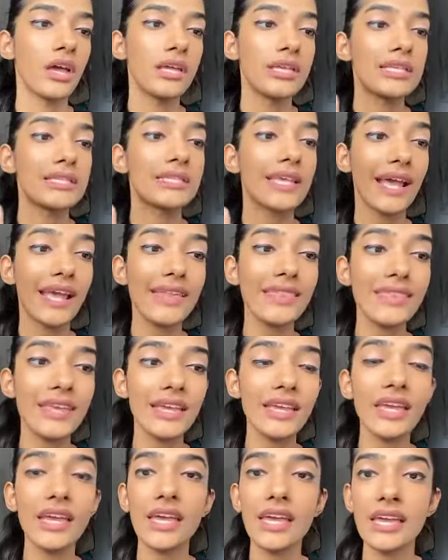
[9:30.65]
Second
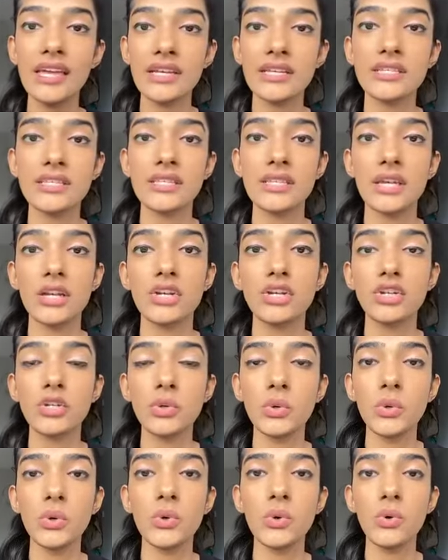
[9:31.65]
thing is
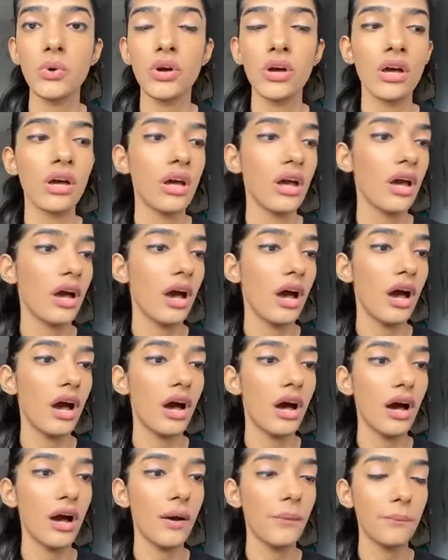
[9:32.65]
to
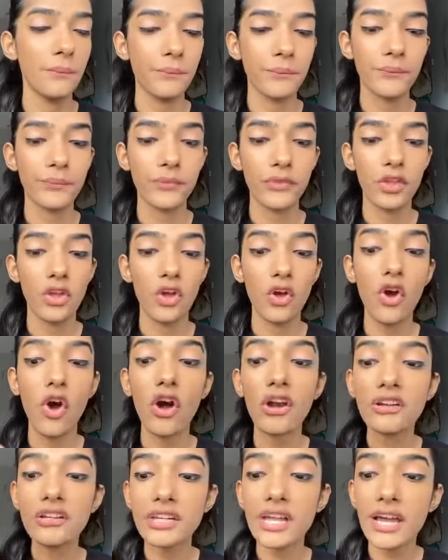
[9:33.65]

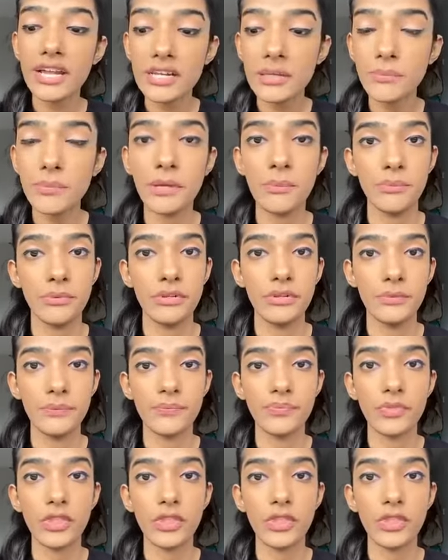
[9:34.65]
contact people,